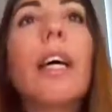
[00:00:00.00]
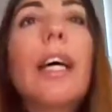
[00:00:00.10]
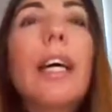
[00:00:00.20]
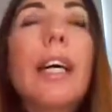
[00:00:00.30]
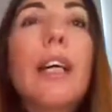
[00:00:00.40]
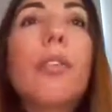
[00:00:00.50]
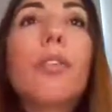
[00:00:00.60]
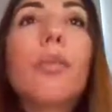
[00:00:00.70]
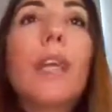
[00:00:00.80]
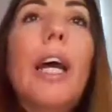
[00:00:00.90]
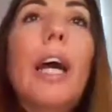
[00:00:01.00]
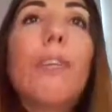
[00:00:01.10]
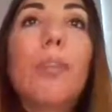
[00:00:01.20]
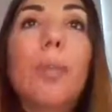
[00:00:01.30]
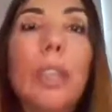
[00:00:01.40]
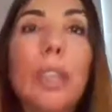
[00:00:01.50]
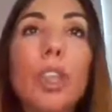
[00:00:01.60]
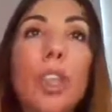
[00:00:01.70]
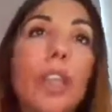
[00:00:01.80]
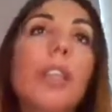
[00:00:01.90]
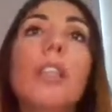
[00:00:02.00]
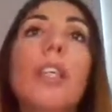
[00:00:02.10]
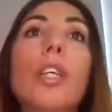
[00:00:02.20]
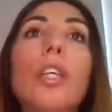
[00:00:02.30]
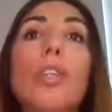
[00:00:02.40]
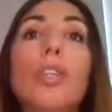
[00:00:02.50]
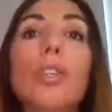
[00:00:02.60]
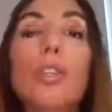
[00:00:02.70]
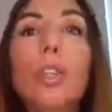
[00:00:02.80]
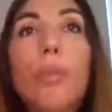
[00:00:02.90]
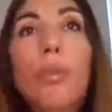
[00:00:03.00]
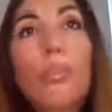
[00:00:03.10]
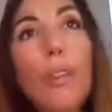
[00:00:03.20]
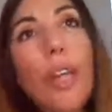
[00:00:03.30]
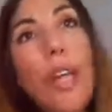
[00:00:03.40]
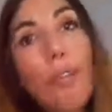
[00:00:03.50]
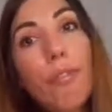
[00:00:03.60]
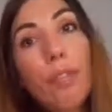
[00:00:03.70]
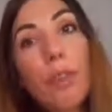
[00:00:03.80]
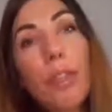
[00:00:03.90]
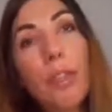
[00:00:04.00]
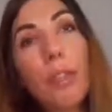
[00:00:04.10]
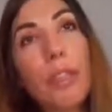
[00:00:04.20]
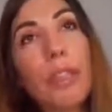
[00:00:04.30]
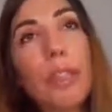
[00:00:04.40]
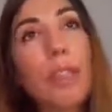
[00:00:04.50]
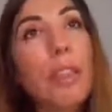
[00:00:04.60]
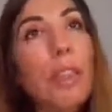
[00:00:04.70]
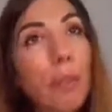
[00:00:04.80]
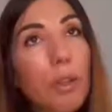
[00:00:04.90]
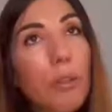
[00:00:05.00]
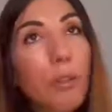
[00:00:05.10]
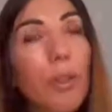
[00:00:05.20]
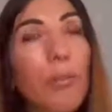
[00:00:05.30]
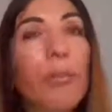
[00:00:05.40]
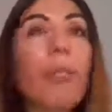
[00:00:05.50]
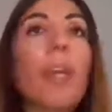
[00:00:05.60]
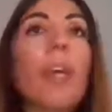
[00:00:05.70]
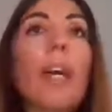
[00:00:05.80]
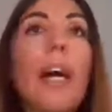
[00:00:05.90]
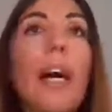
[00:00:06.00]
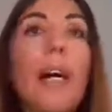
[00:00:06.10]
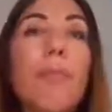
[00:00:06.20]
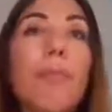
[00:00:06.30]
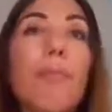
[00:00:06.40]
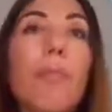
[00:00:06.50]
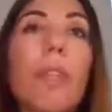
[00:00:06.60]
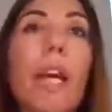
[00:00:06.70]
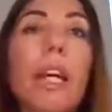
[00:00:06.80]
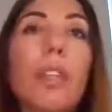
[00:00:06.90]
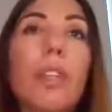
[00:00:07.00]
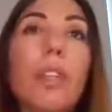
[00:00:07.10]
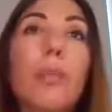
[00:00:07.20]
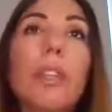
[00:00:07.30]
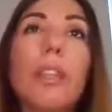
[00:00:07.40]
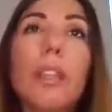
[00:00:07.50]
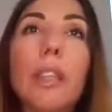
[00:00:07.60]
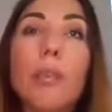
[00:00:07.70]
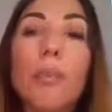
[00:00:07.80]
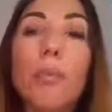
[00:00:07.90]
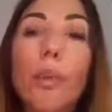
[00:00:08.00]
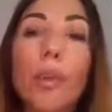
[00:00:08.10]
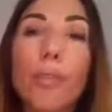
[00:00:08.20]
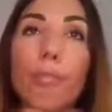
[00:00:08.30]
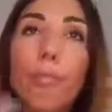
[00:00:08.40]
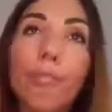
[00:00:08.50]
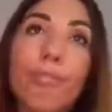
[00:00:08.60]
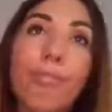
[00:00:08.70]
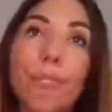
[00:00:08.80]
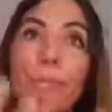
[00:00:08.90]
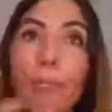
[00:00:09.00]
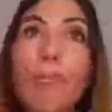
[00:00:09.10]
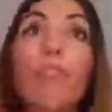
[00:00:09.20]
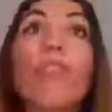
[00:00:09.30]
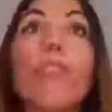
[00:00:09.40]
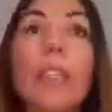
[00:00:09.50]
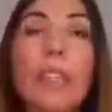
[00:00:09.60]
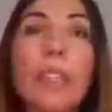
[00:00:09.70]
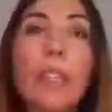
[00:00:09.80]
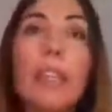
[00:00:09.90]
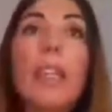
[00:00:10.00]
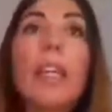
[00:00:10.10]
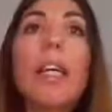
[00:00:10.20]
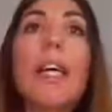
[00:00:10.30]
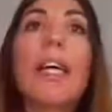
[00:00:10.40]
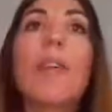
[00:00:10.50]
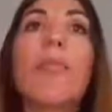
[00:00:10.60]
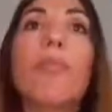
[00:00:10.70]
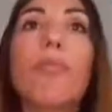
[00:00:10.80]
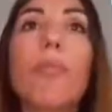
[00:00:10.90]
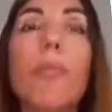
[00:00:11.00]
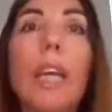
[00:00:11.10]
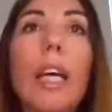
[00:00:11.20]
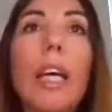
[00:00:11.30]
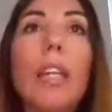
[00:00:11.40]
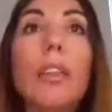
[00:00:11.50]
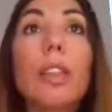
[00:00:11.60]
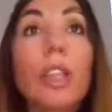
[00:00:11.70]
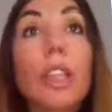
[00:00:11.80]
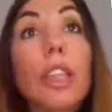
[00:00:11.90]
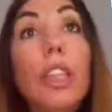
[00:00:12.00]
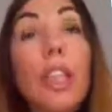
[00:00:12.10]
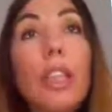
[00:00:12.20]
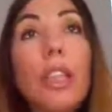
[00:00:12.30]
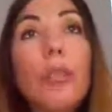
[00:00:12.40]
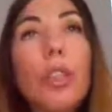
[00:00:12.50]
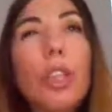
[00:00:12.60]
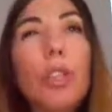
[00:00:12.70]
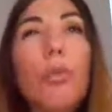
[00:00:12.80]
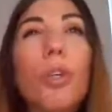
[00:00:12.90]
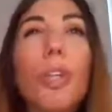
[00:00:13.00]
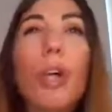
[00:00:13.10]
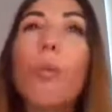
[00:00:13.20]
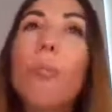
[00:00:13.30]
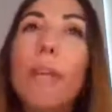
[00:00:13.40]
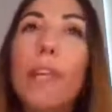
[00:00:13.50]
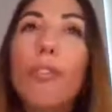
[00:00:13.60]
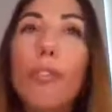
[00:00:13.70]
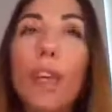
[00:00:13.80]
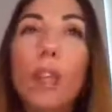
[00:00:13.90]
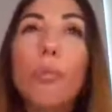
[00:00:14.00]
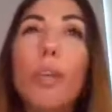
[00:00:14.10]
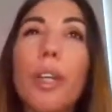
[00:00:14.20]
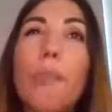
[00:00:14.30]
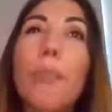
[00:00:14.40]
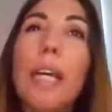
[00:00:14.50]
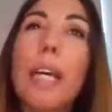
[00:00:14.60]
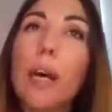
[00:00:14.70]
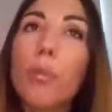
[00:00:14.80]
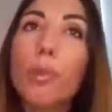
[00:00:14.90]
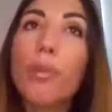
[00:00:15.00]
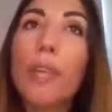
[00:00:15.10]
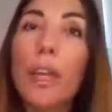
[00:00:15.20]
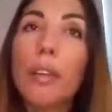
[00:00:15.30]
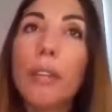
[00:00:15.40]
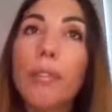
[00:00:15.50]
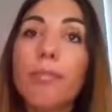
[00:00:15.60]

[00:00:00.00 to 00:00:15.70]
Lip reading: We have the blading shade, suitable for everyone that wants a little bit more. And they want a little bit more fullness, and just the shading, which is more the ombre effect, more the makeup looking.